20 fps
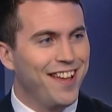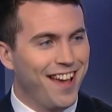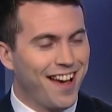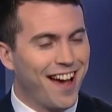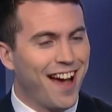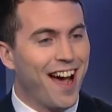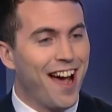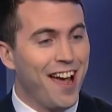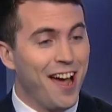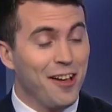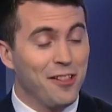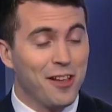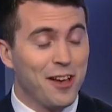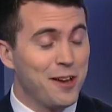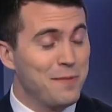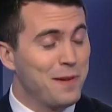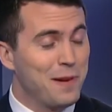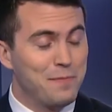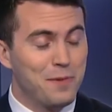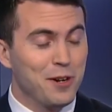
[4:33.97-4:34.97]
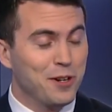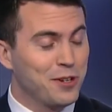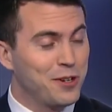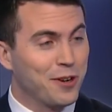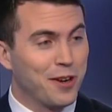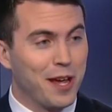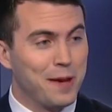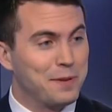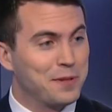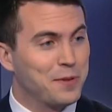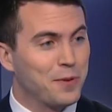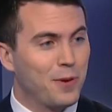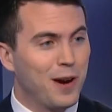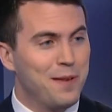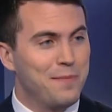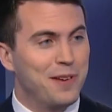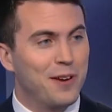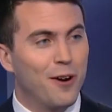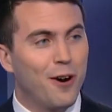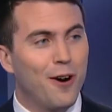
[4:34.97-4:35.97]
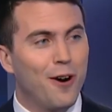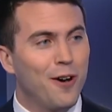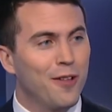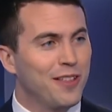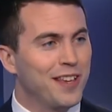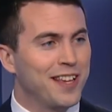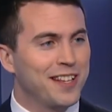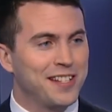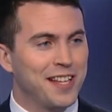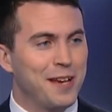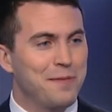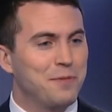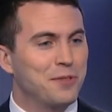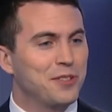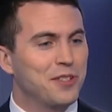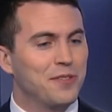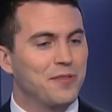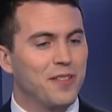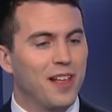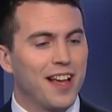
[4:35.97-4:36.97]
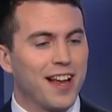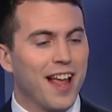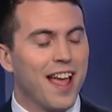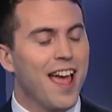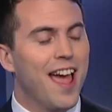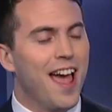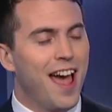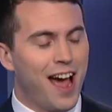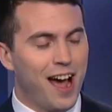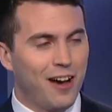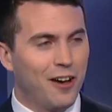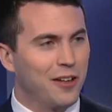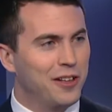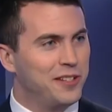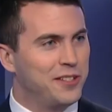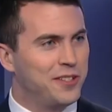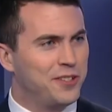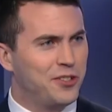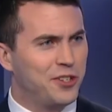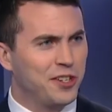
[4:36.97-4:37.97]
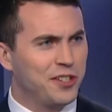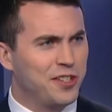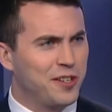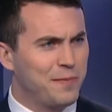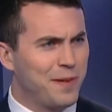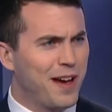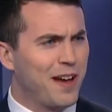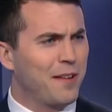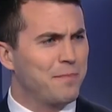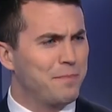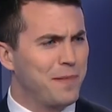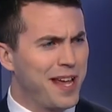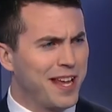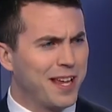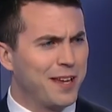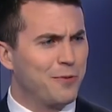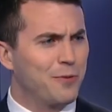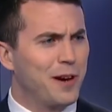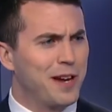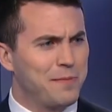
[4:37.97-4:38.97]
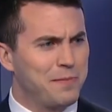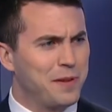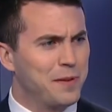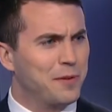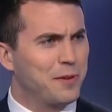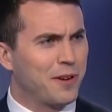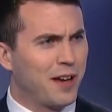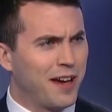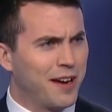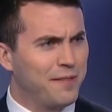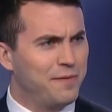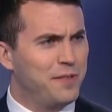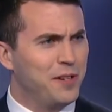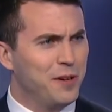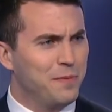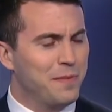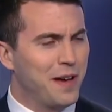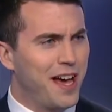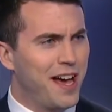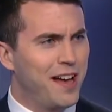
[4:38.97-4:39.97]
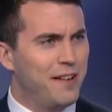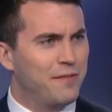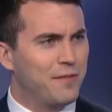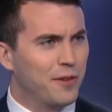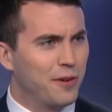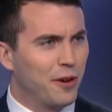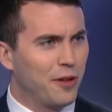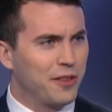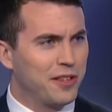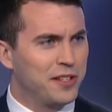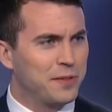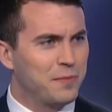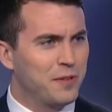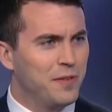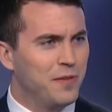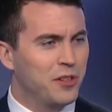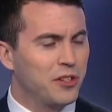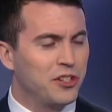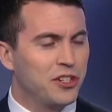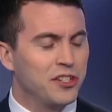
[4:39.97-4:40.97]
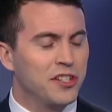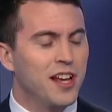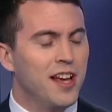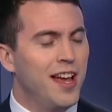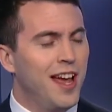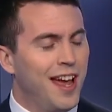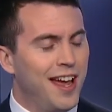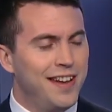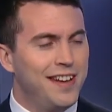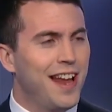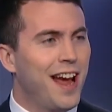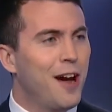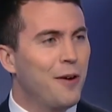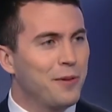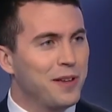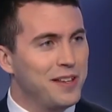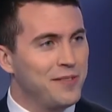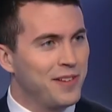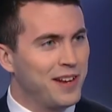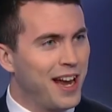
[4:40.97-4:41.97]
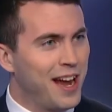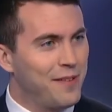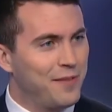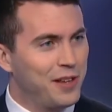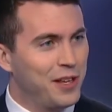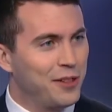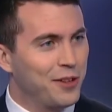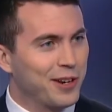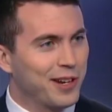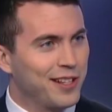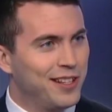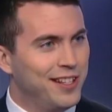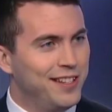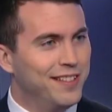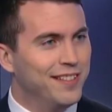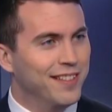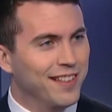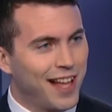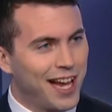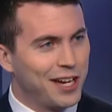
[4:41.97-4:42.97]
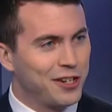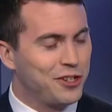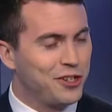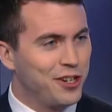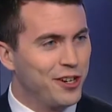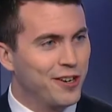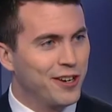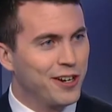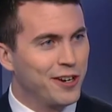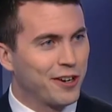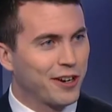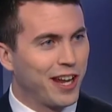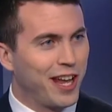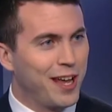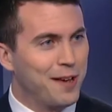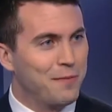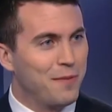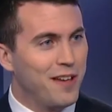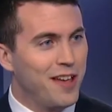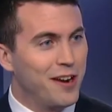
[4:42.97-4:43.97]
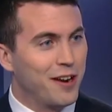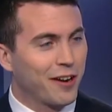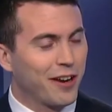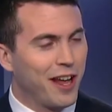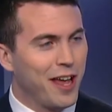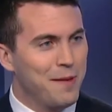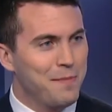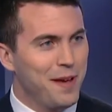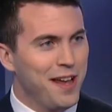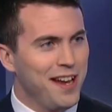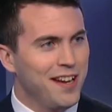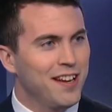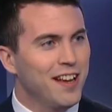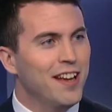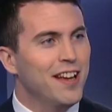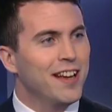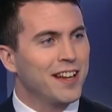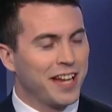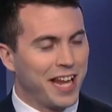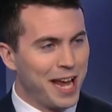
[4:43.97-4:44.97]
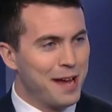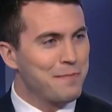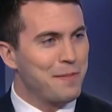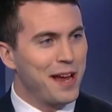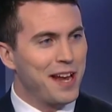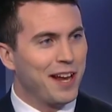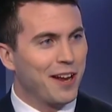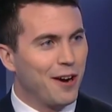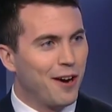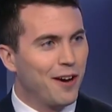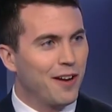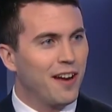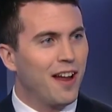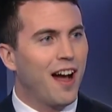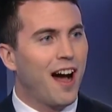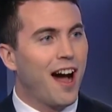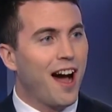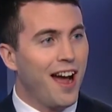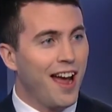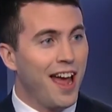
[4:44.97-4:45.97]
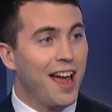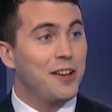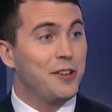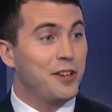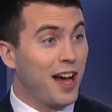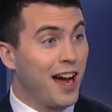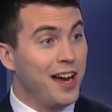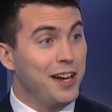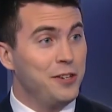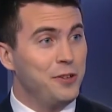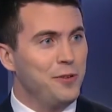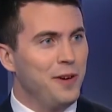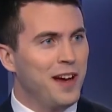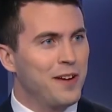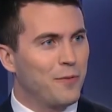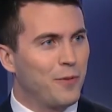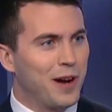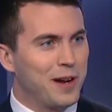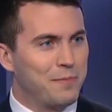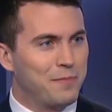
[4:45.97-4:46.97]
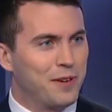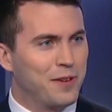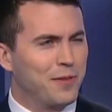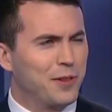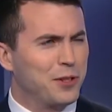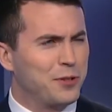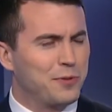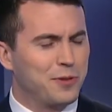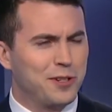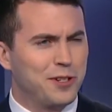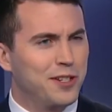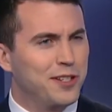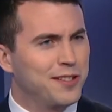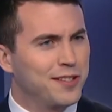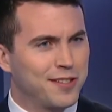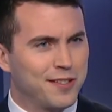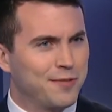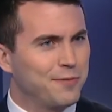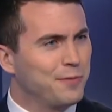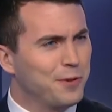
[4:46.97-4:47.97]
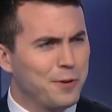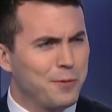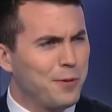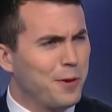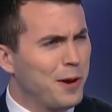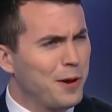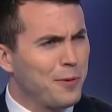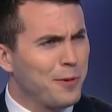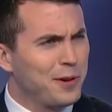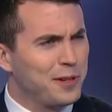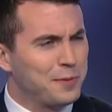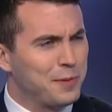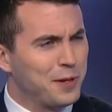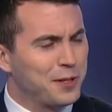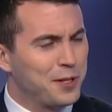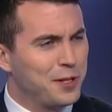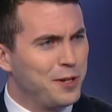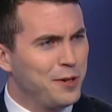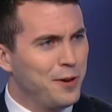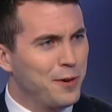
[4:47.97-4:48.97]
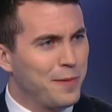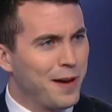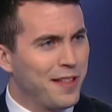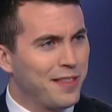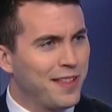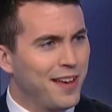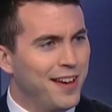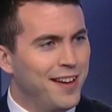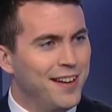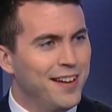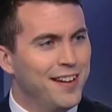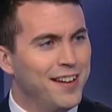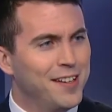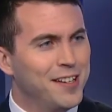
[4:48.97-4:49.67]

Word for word: Yeah, I outlined in my book, No Campus for White Men, all the examples of like how it's just about making white people kind of feel bad for all these privileges. And now we even have Hillary Clinton last year in her camp in her campaign campaigning on I I do have white privilege, which is well, what are we supposed to do about that?